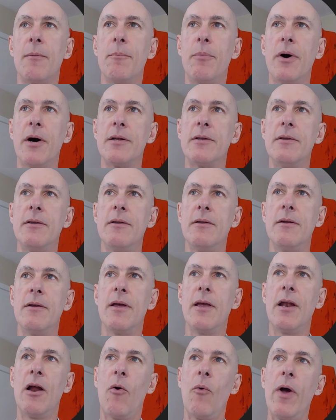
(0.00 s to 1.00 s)
but
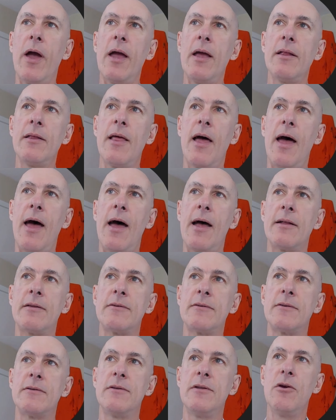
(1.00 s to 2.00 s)
in a way
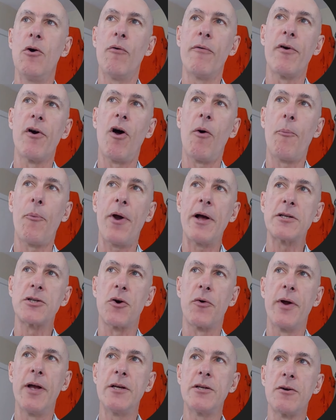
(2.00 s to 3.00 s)
that the overall
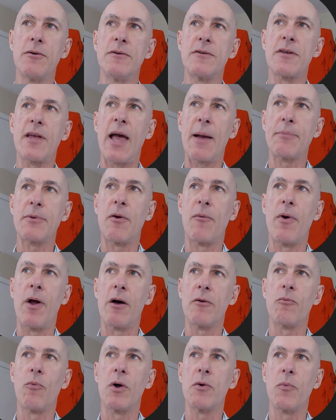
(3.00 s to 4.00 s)
pressure ratio is kept
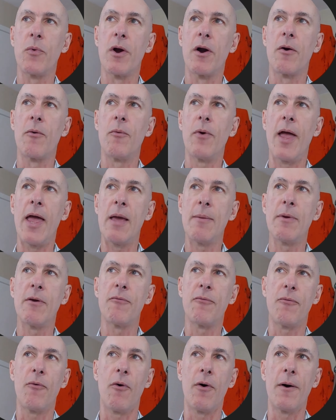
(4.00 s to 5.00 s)
around what we are aiming
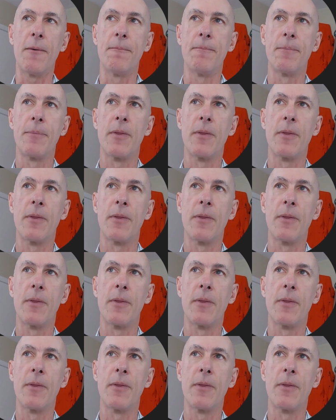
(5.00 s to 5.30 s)
for.